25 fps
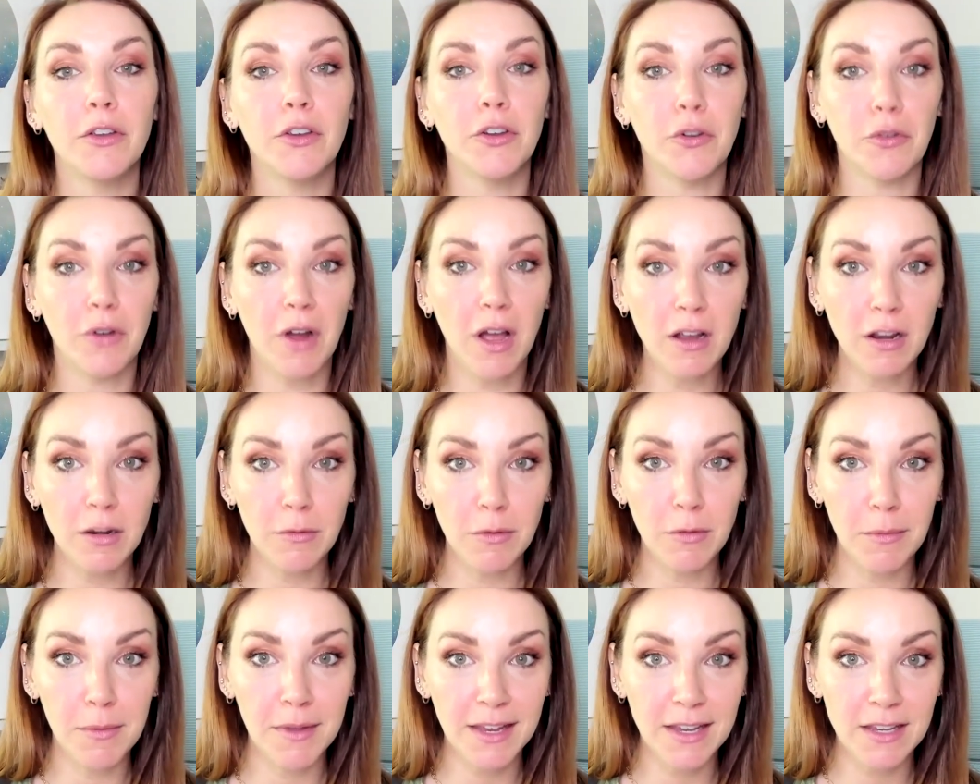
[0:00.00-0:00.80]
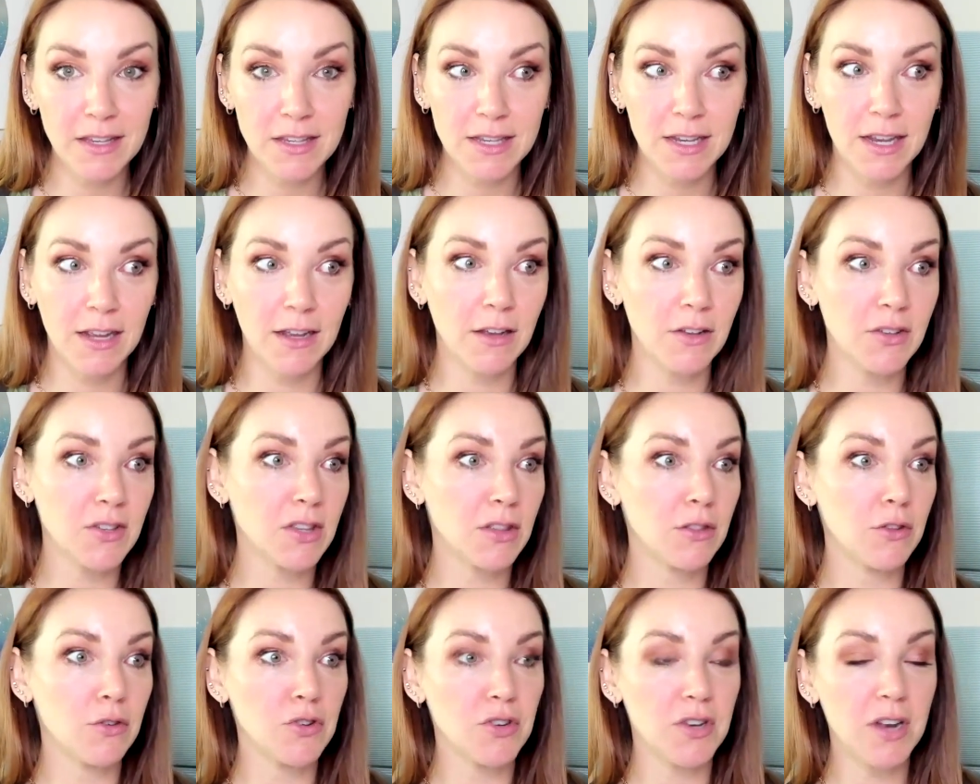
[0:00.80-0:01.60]
You're not going to be making sales.
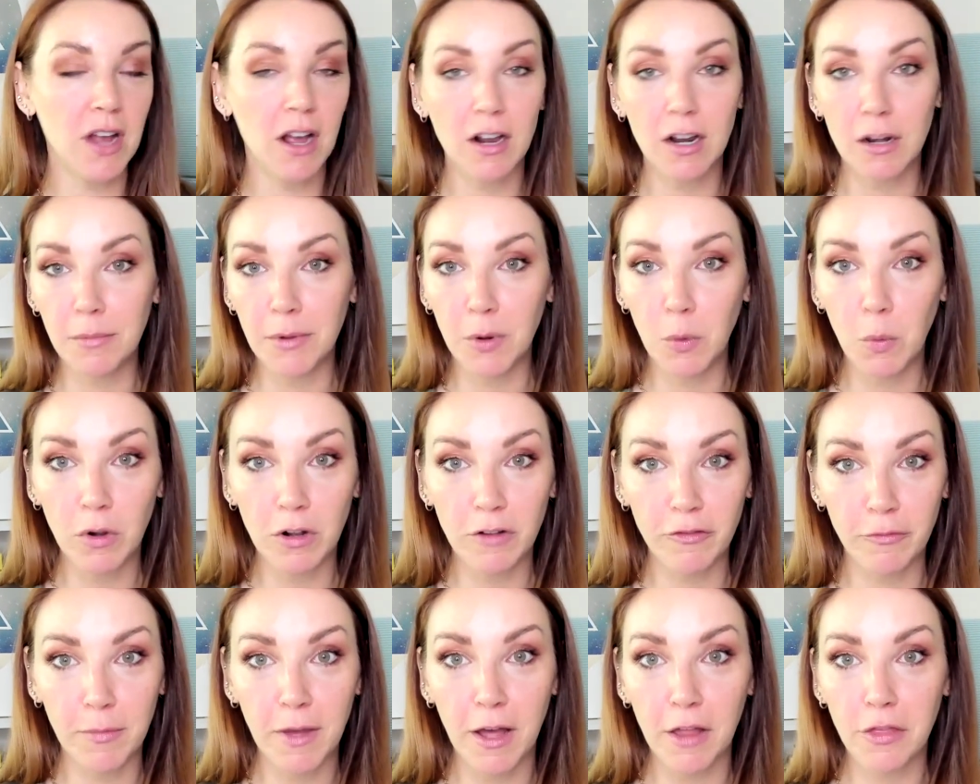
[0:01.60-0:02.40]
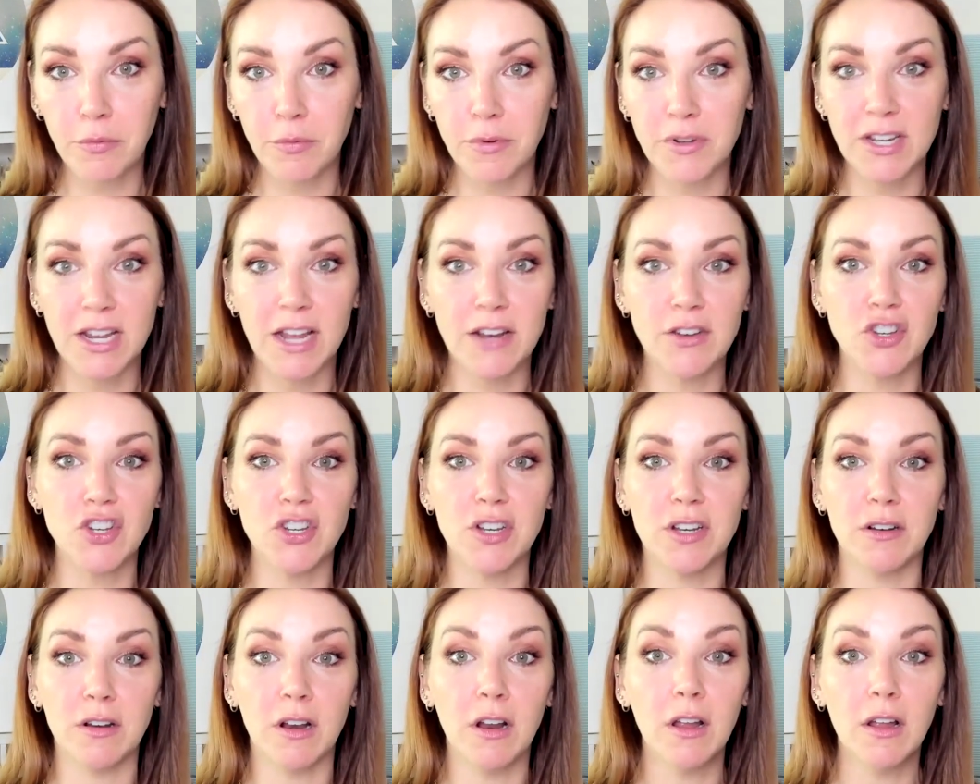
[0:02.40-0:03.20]
There's not going to be word of mouth
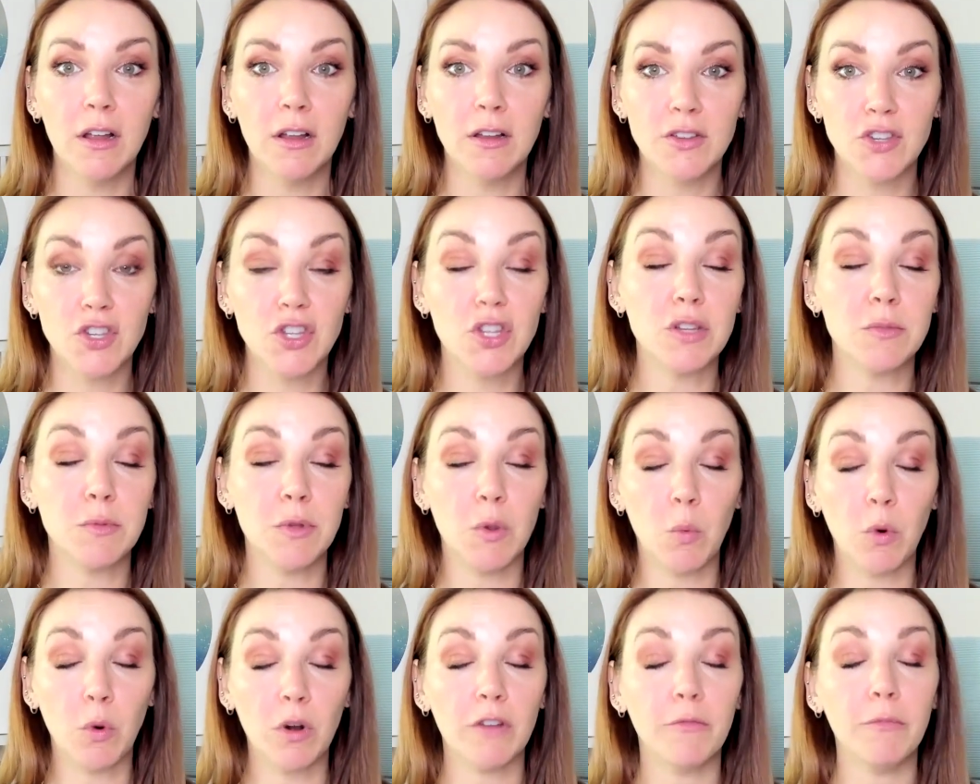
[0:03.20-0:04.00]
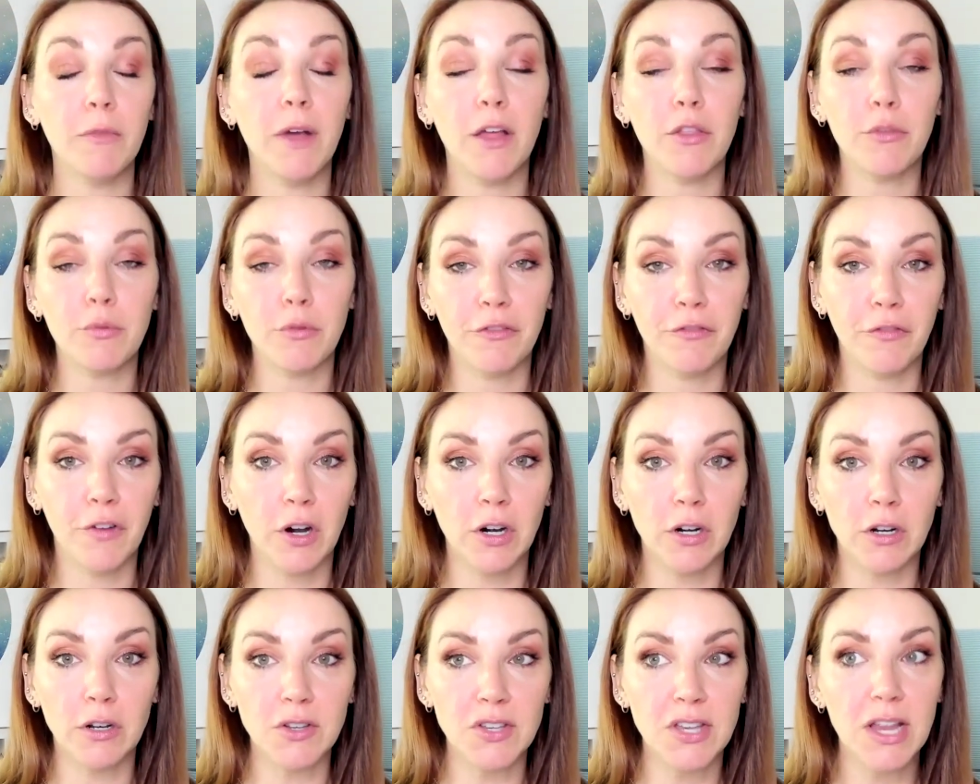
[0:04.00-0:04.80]
retention, excuse me, word of mouth
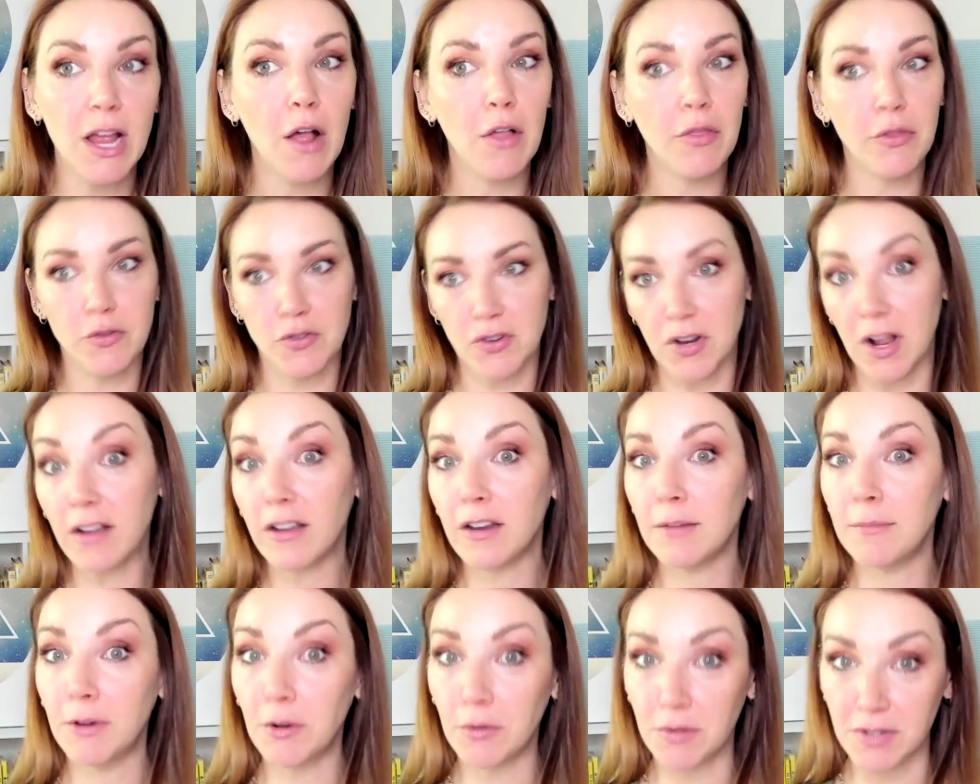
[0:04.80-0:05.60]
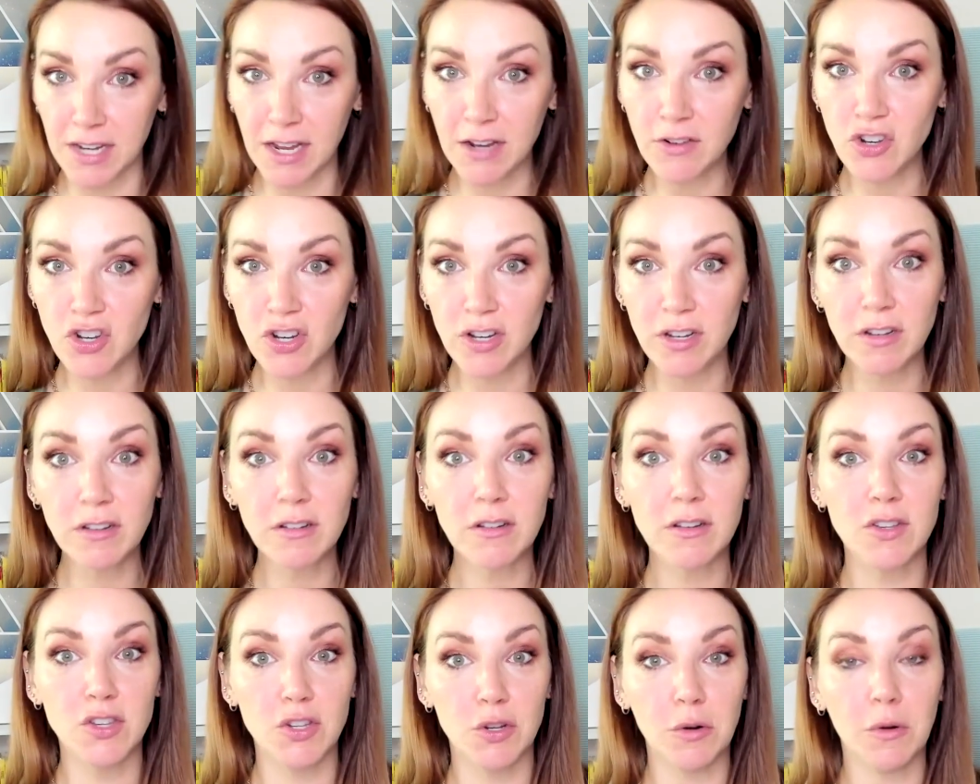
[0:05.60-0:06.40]
referrals. There's not going to be retention
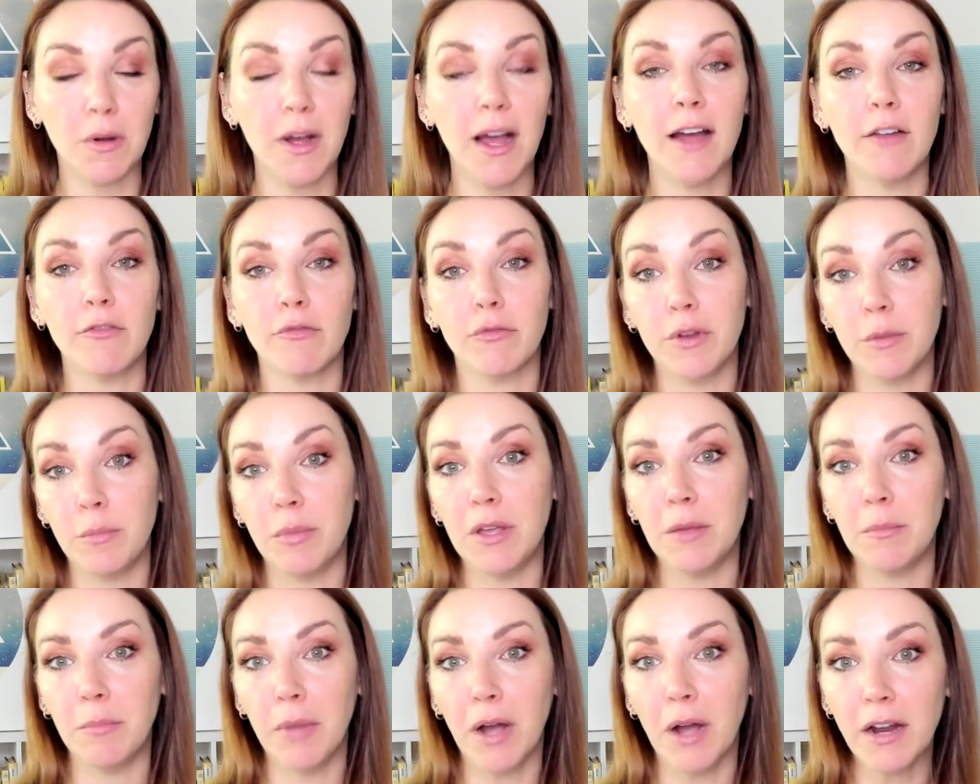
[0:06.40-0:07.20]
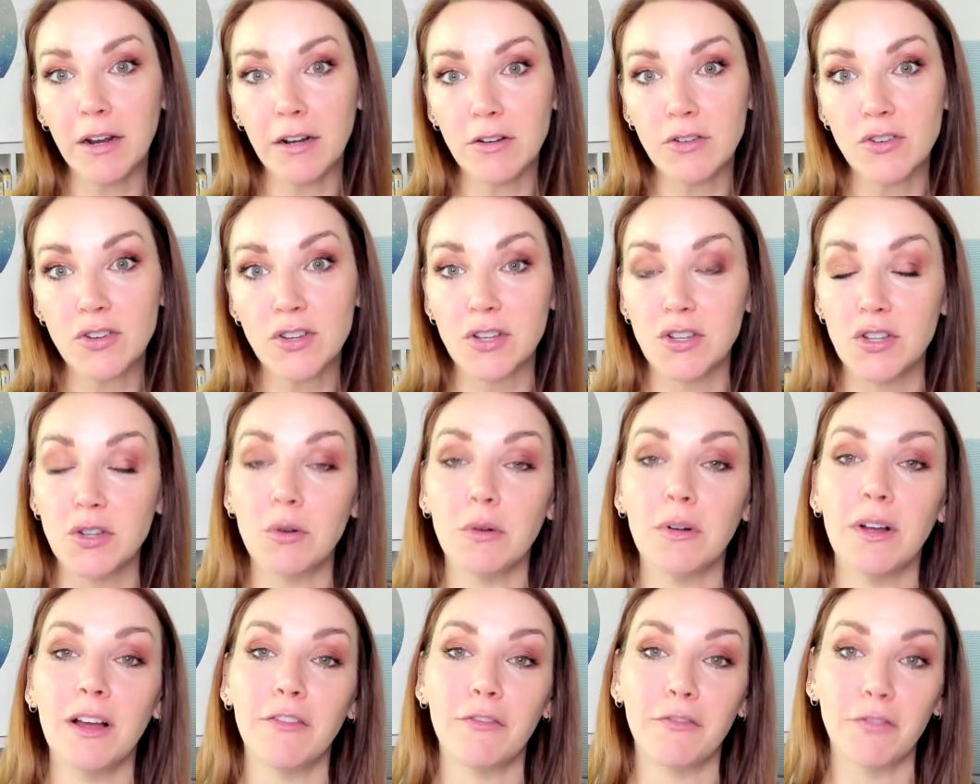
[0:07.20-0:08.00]
because you don't have repeat buyers, because you
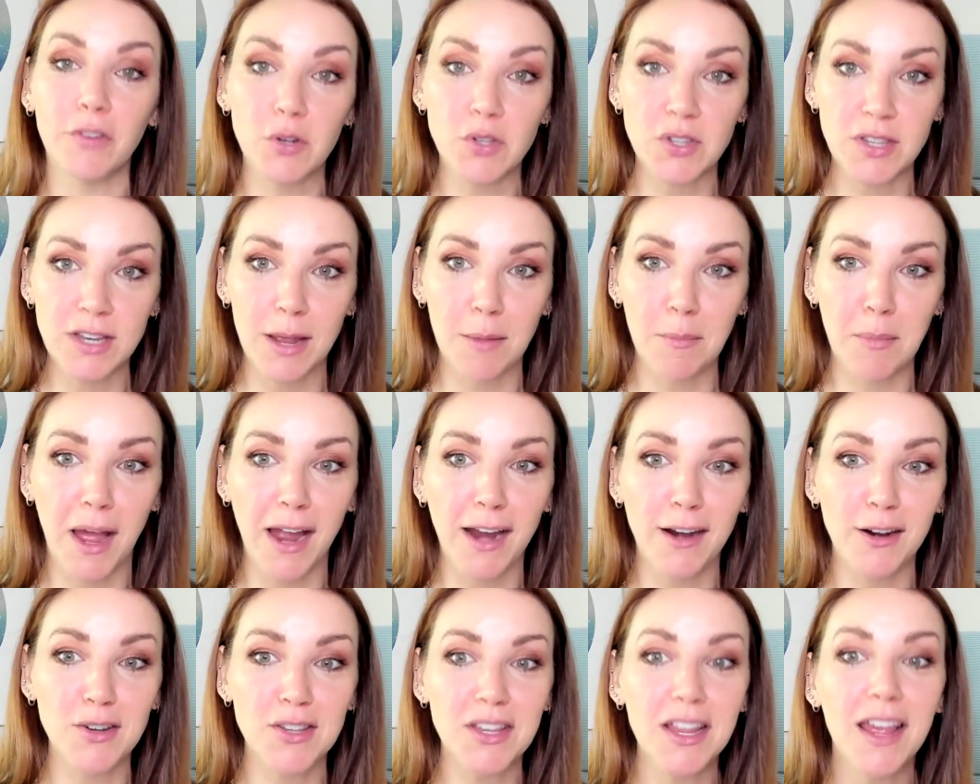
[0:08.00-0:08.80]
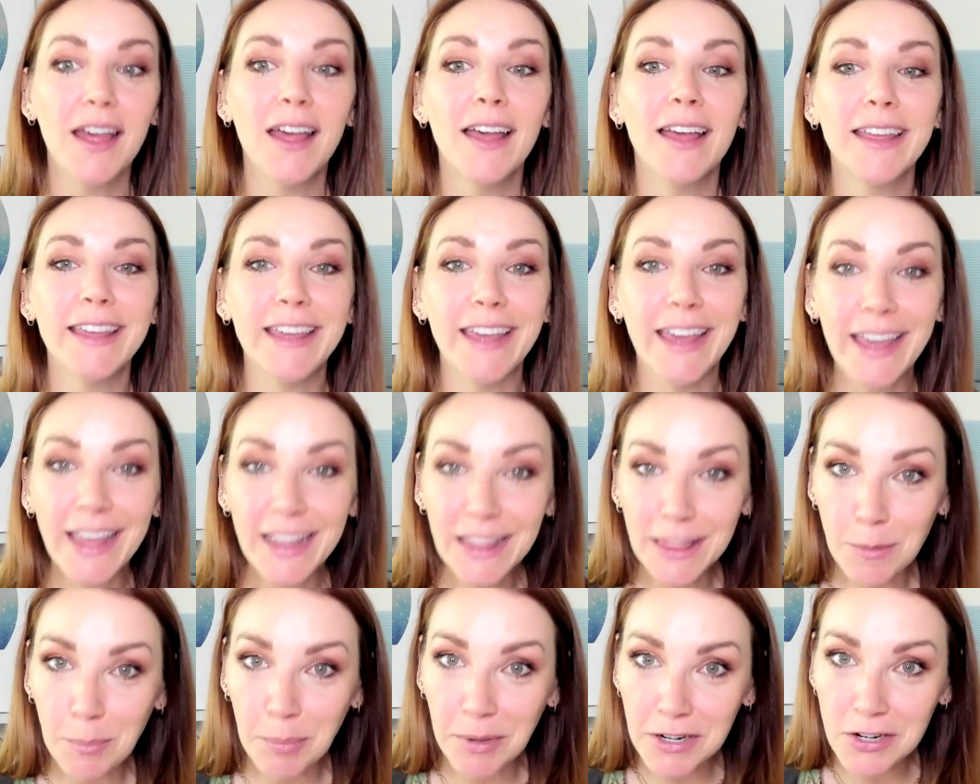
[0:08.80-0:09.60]
don't have first time buyers. You
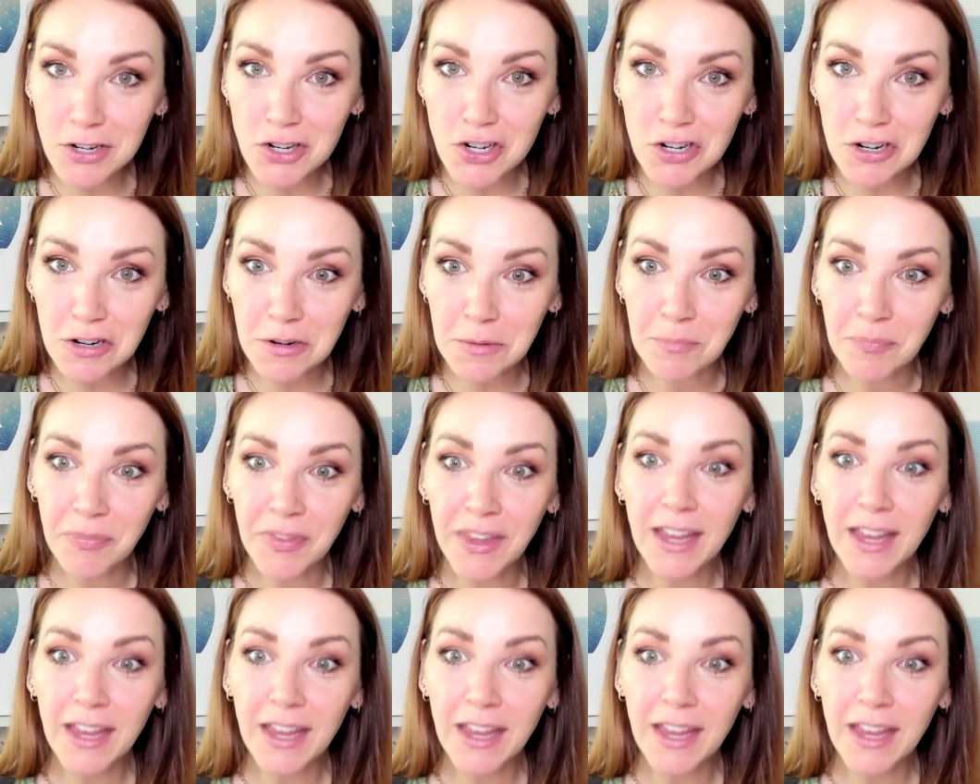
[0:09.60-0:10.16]
get the picture.